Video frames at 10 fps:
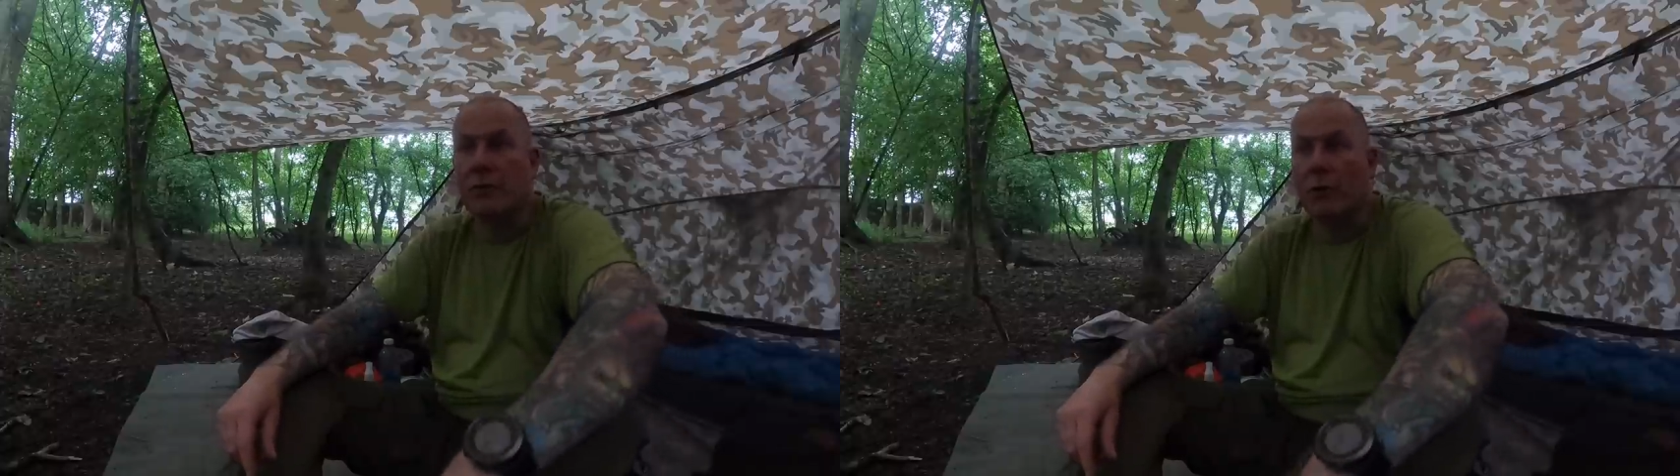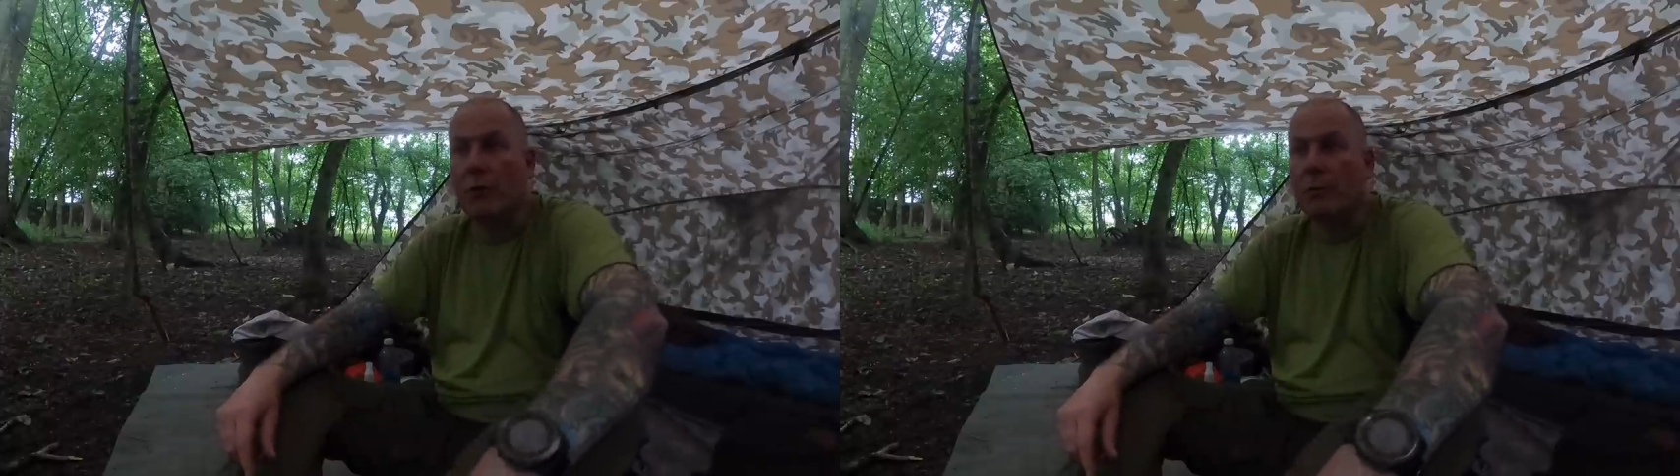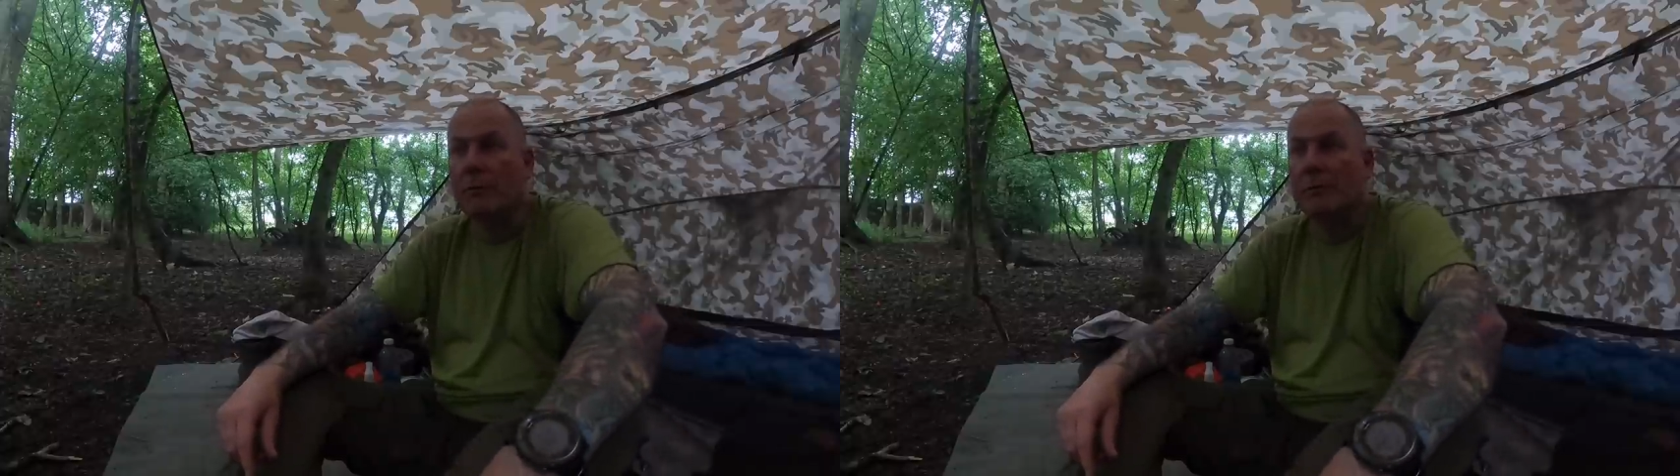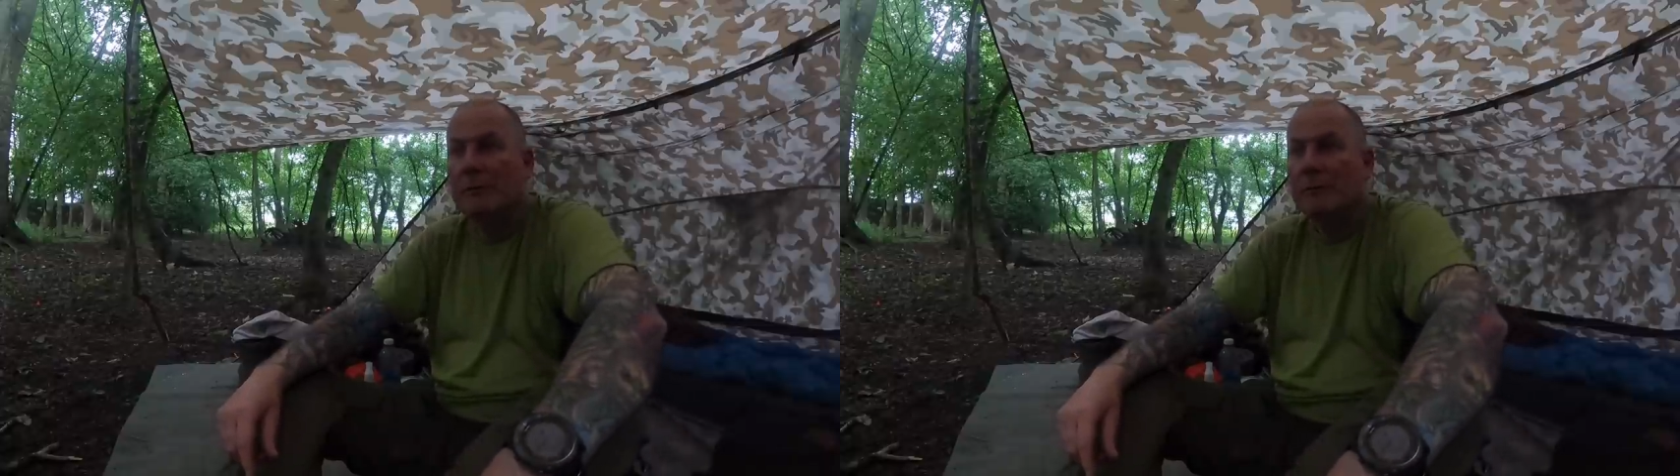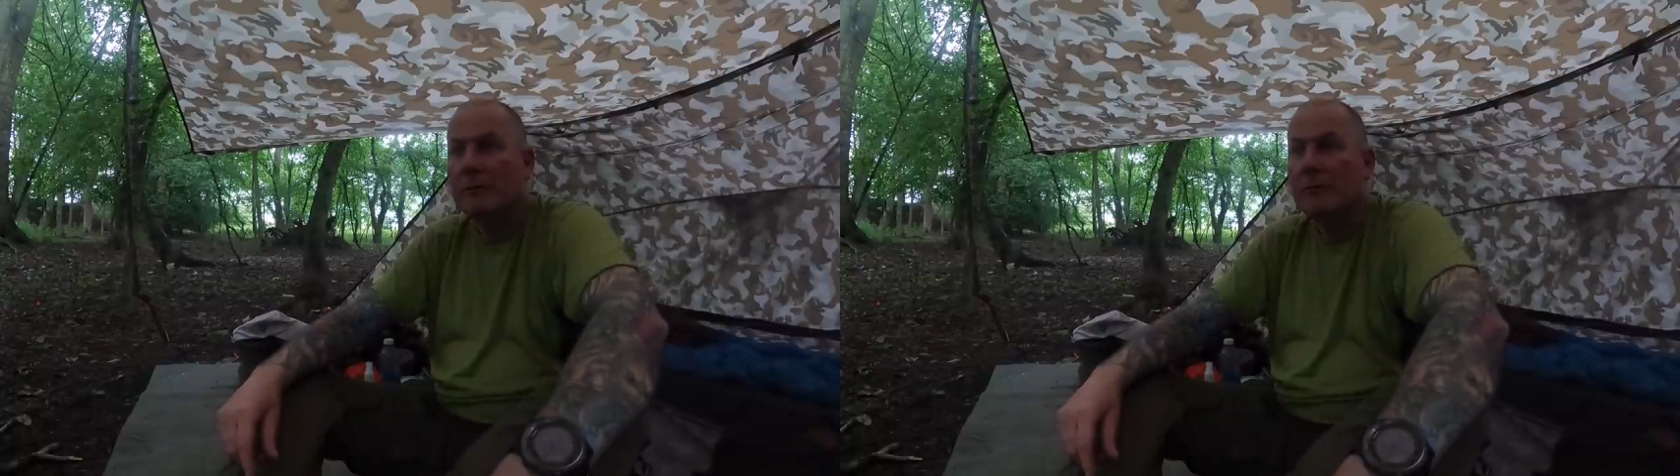top,
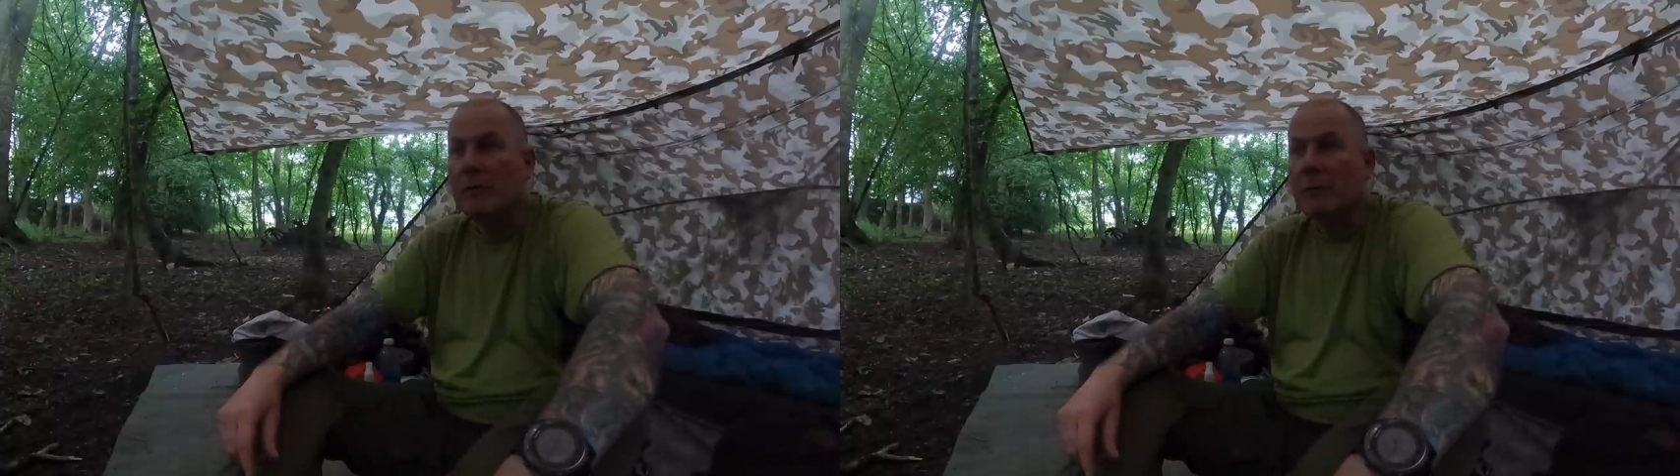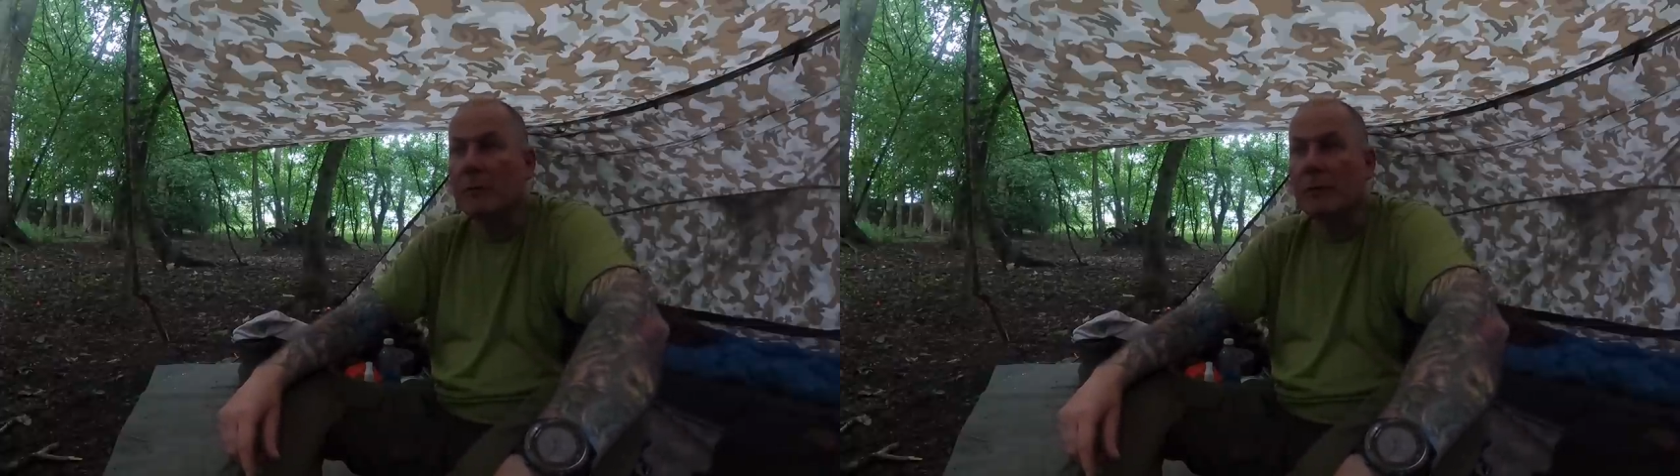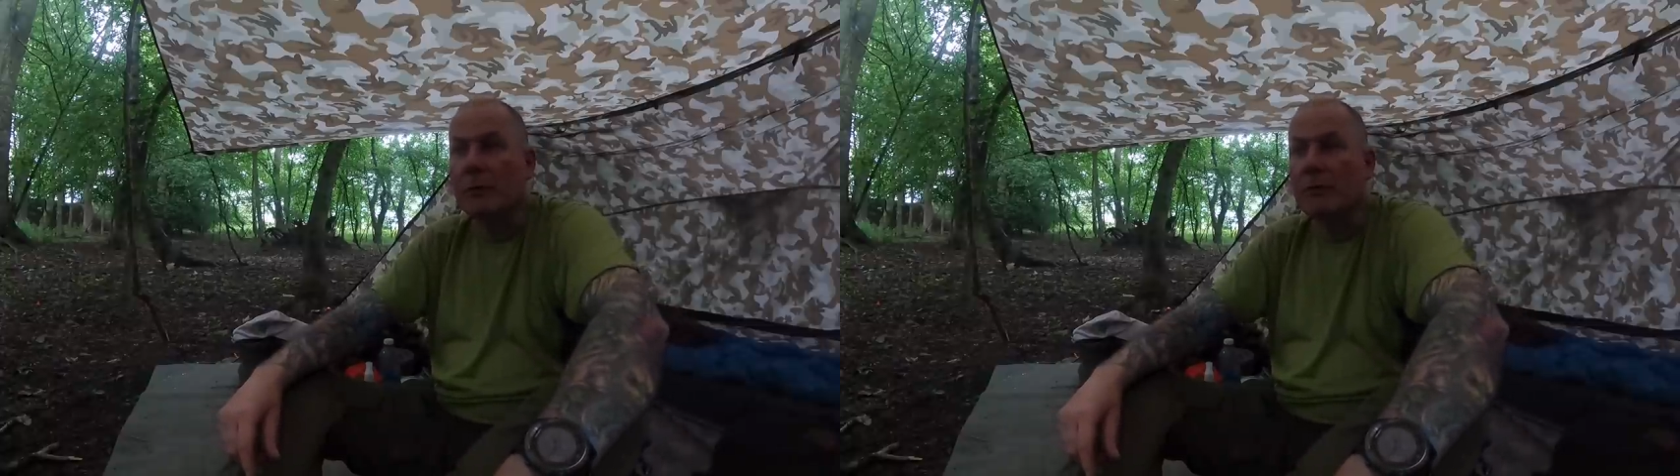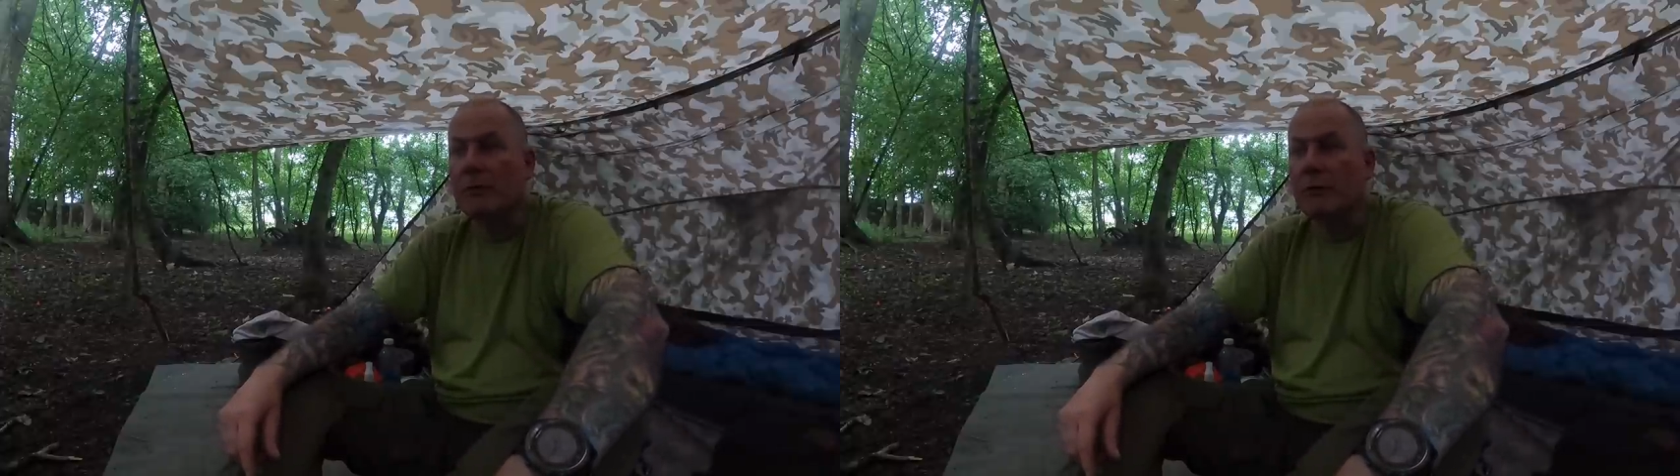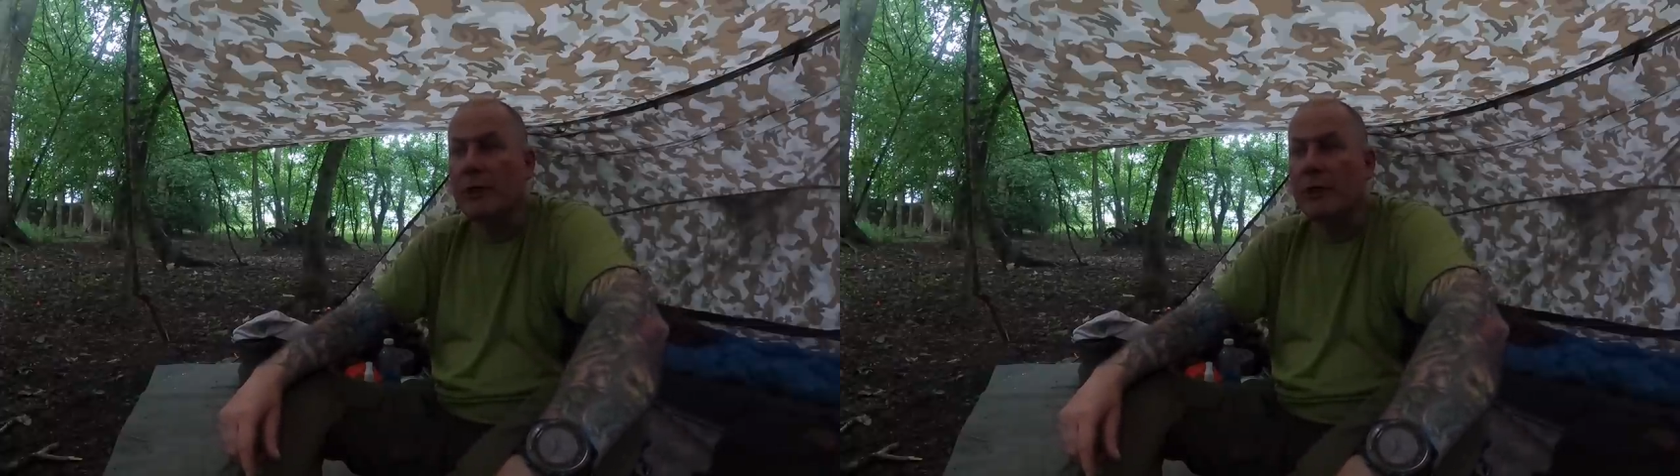Keep it out of
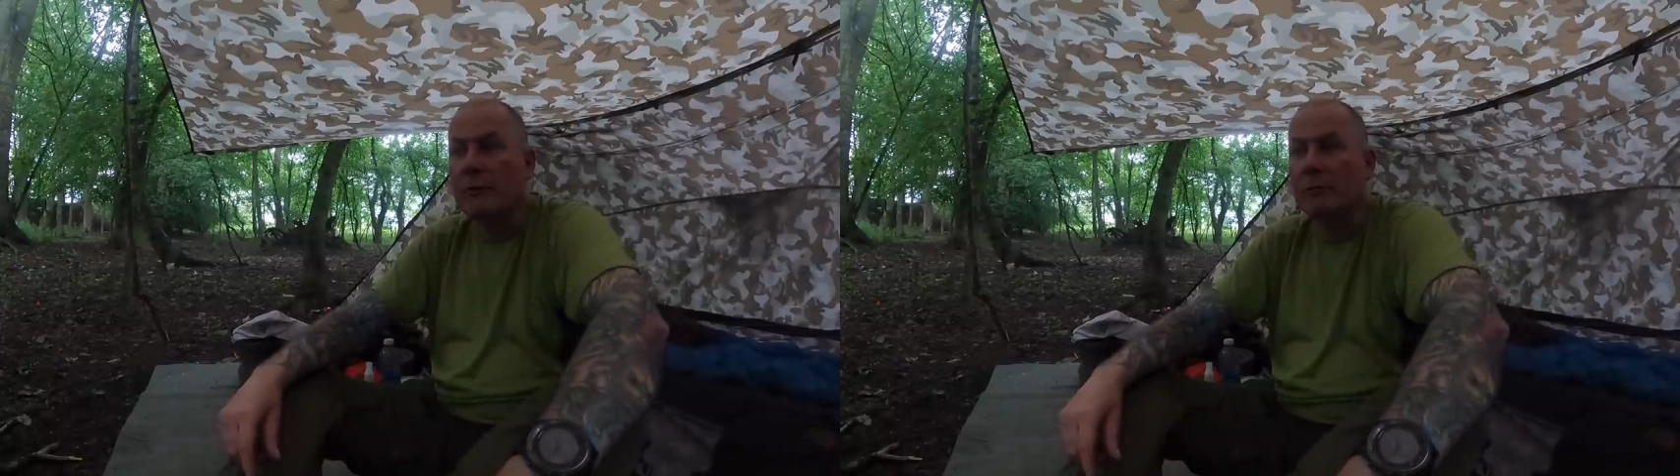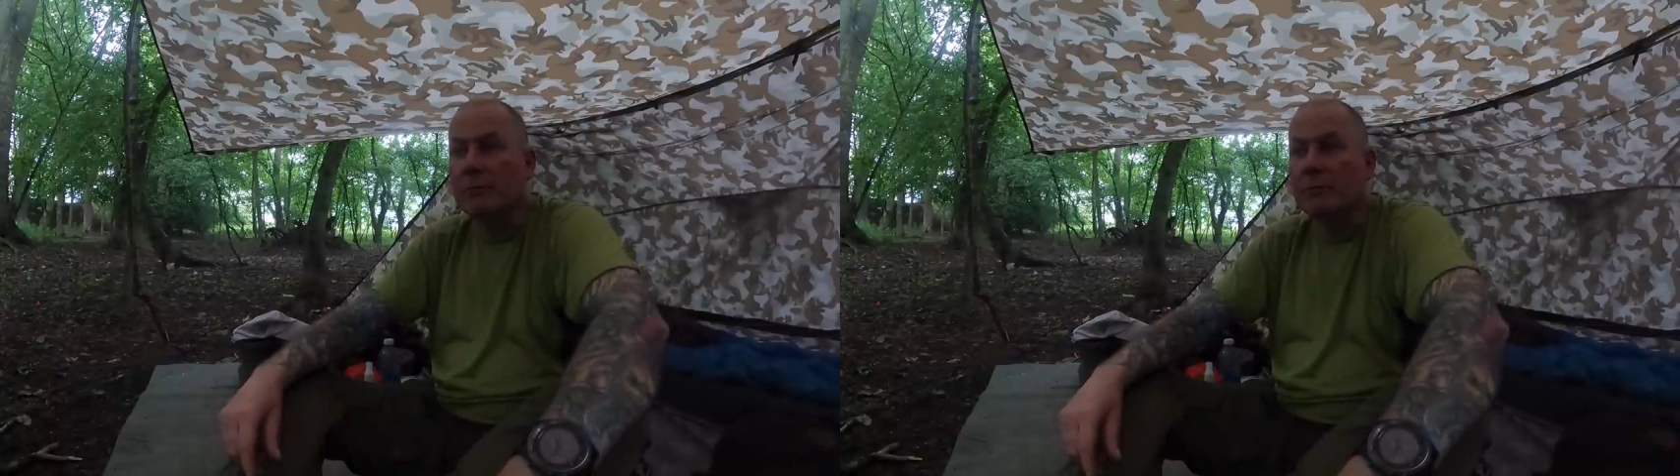the rain